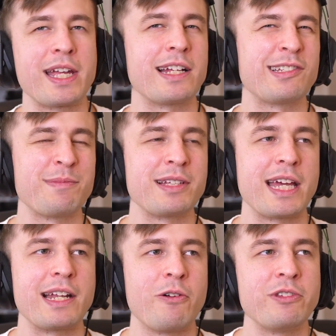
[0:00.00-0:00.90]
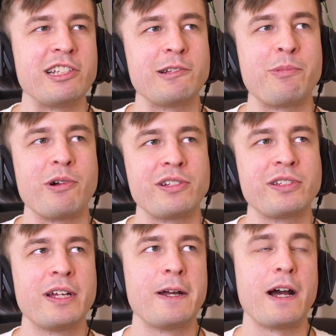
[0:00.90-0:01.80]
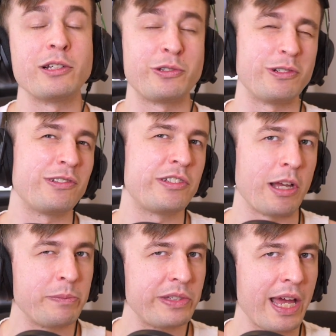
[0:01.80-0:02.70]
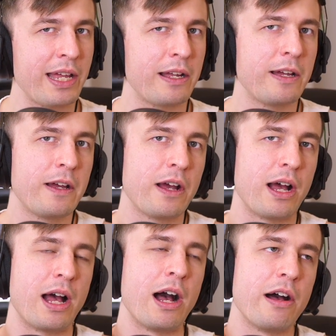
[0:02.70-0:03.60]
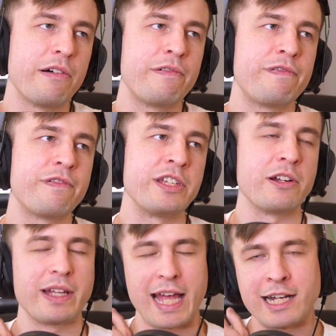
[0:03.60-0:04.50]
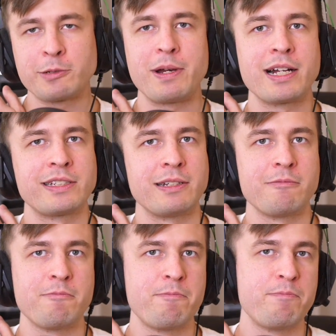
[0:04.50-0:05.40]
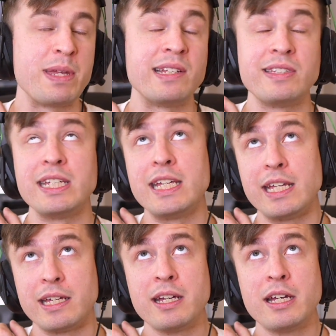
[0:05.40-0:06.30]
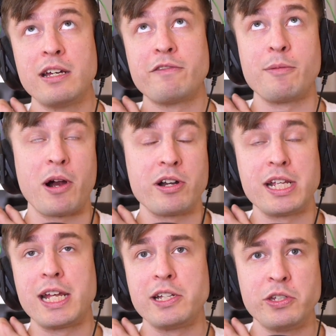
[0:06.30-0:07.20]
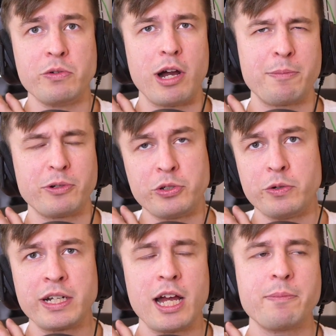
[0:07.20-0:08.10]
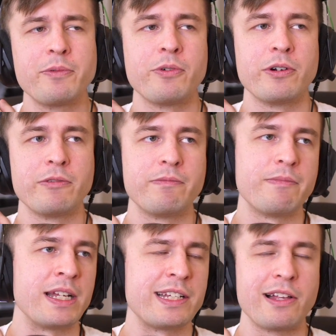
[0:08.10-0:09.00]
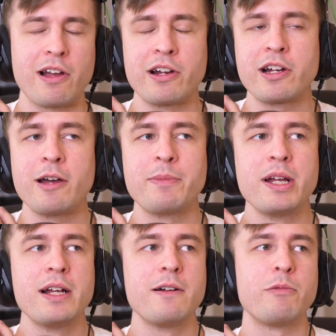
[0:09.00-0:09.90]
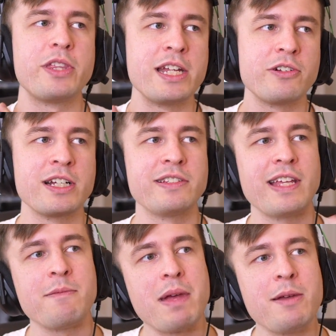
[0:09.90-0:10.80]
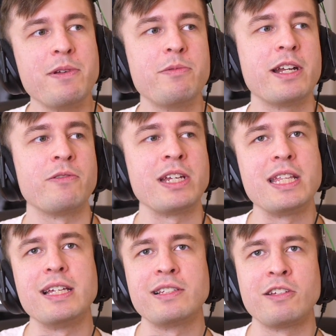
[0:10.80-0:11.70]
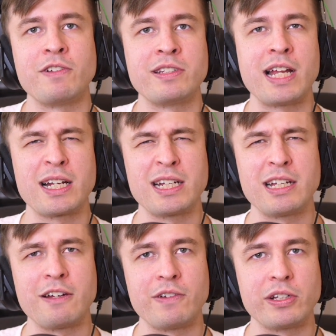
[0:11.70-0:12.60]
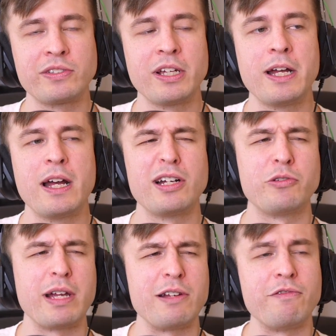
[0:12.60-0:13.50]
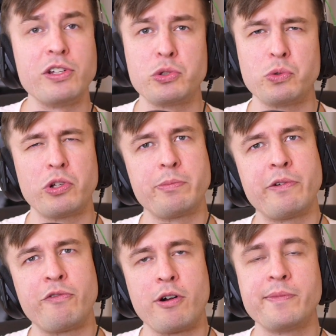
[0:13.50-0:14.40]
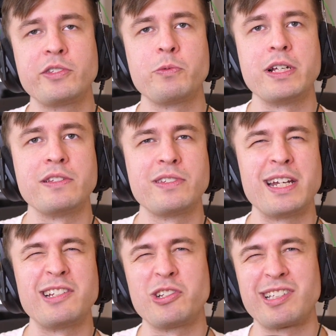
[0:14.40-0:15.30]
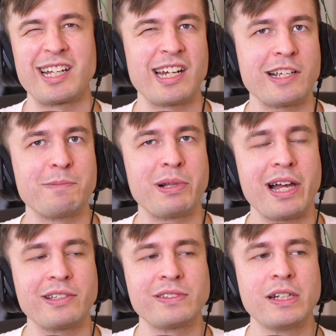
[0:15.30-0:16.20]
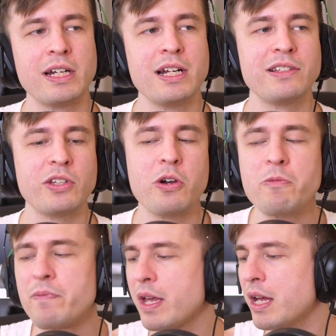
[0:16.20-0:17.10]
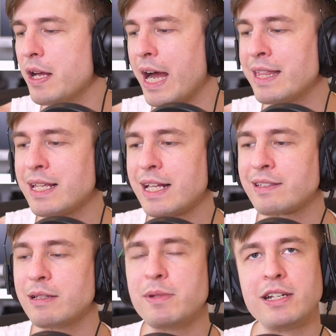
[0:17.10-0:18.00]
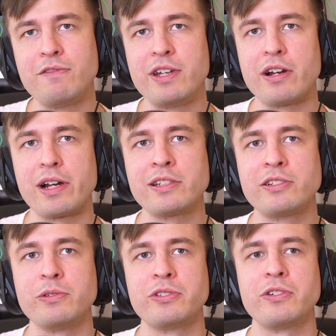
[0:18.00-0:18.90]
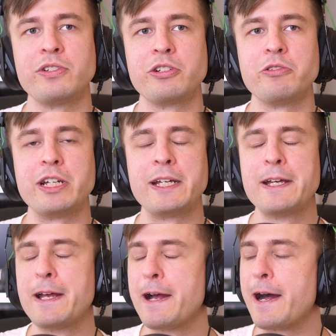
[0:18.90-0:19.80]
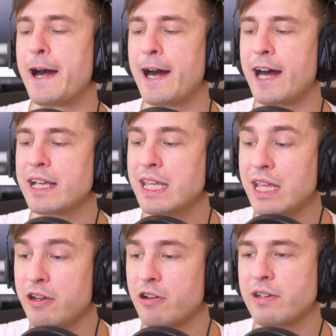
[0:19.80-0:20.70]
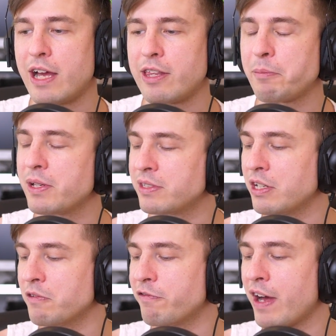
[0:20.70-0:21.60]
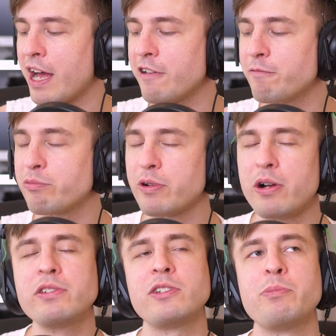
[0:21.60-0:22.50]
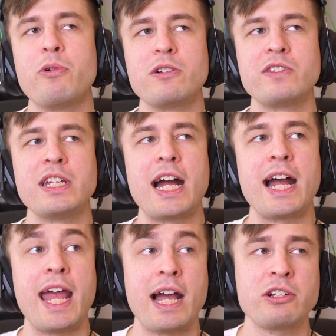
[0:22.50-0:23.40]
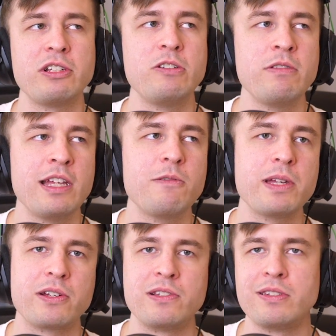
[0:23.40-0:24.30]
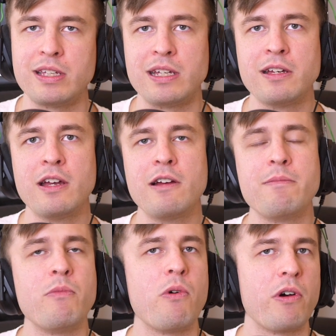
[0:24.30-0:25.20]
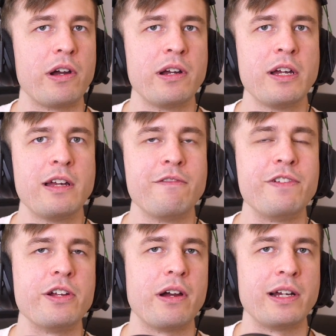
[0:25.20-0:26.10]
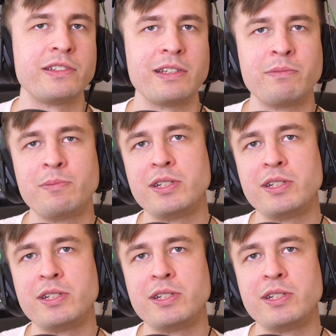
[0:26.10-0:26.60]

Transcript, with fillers: like looking at something that only supports a certain subset of, you know, like Xbox and PC from RDNA 2 up or Turing up or Intel Arc up, well, then you're going to say, maybe we don't need this if it's not going to give us great visual or performance wins. And it's just like a nice plus. So I think that's limited VRS to a certain degree. Uh, here, now that PlayStation 5 Pro supports it, I actually do think we could see more VRS